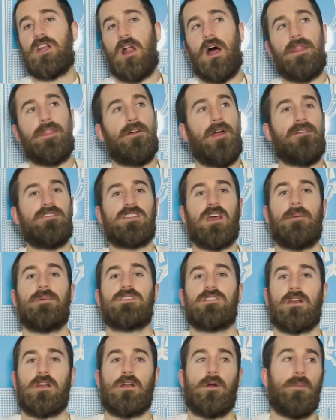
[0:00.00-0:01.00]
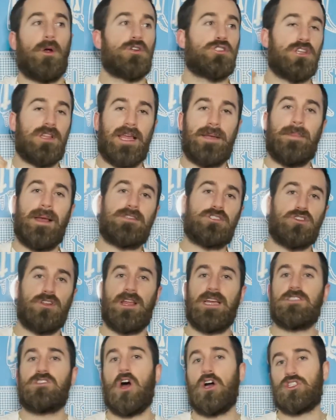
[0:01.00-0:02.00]
on there. Every time he's in a commercial, he makes sure
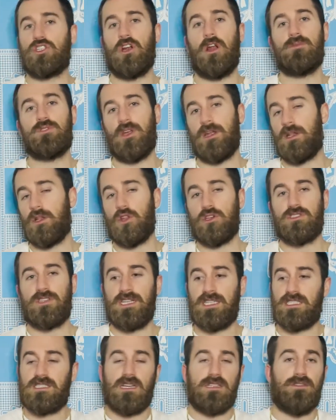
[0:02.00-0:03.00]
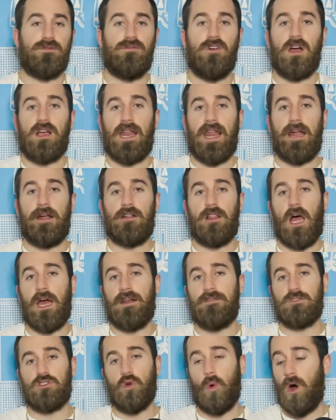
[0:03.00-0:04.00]
they touch it up so it looks like he's got the fucking hairline
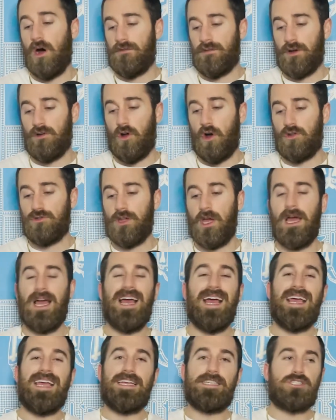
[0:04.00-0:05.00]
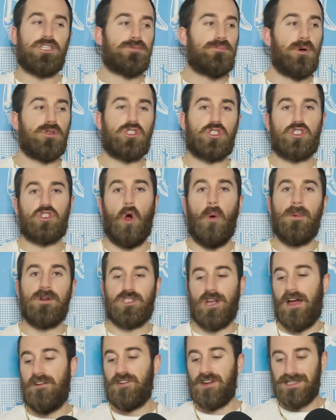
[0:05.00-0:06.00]
of a 12-year-old. He just puts so much
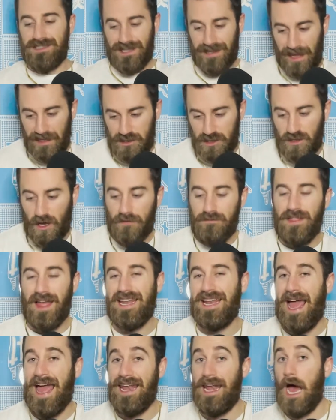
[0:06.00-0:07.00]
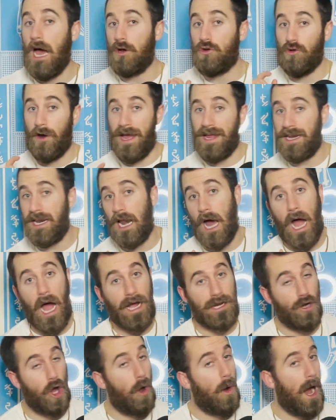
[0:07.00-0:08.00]
effort into that stuff and granted,
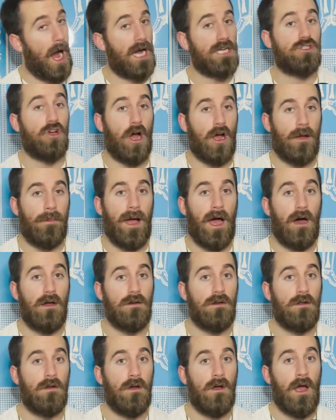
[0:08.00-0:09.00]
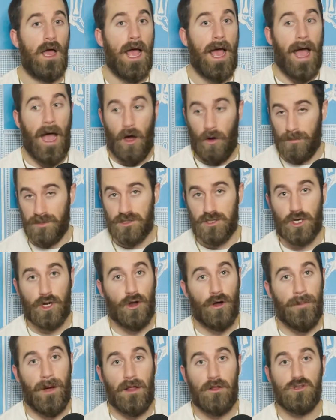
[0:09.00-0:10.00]
I know I talk about how I'm
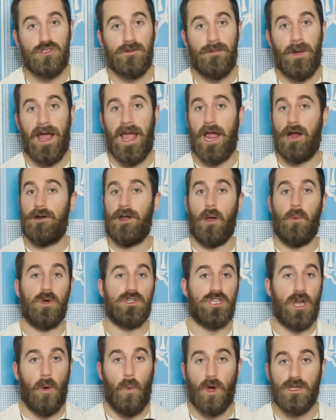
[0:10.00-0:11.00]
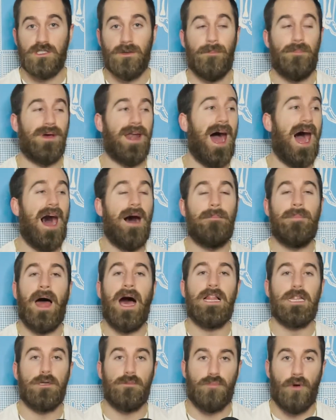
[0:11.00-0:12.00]
insecure about losing my hair and I wish I wasn't, but I'm
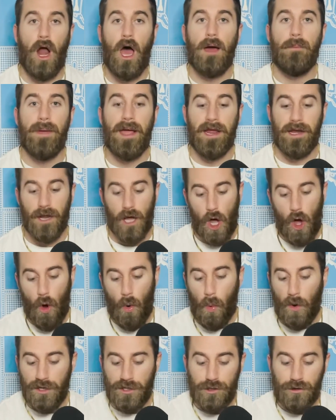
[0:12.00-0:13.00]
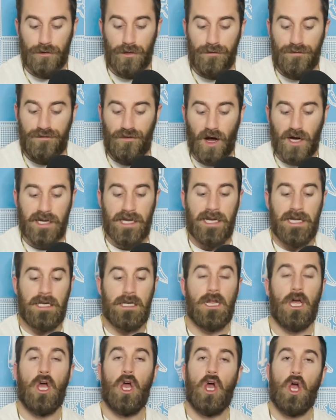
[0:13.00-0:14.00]
not LeBron, man. When you're the
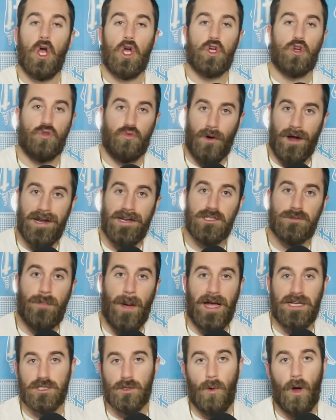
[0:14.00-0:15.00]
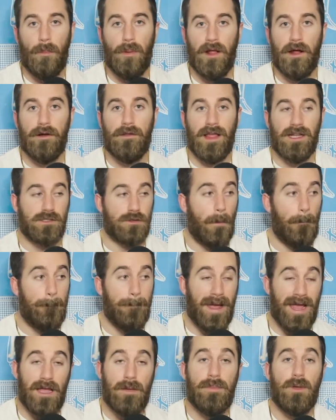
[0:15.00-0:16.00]
fucking greatest basketball player that's
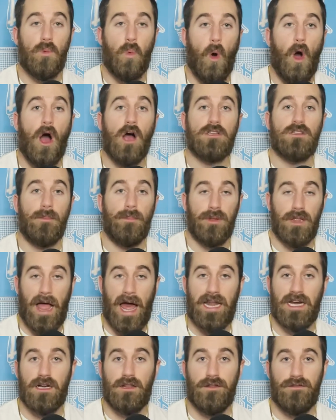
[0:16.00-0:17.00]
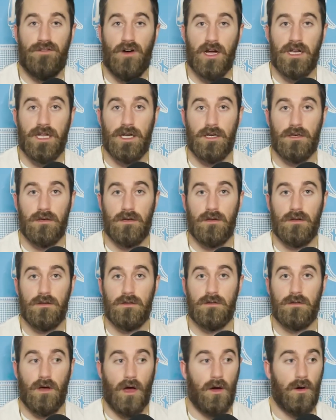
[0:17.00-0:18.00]
maybe walked the planet of the fucking,
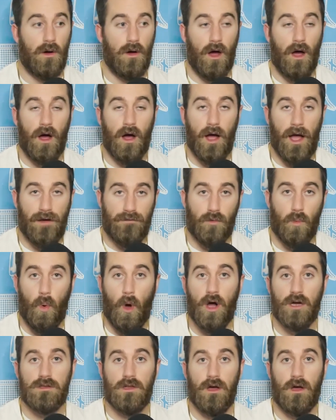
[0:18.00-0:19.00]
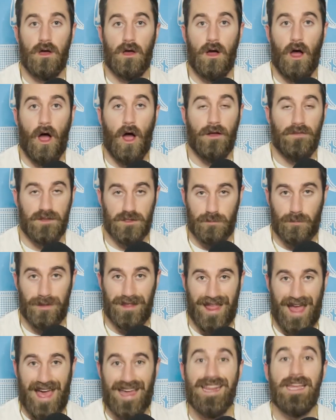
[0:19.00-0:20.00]
ever walked on this
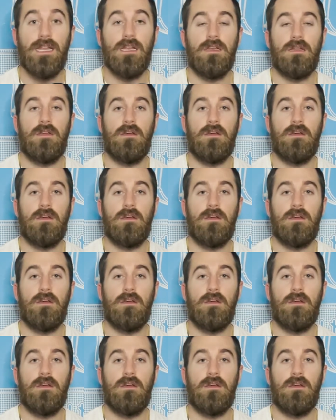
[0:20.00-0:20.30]
planet,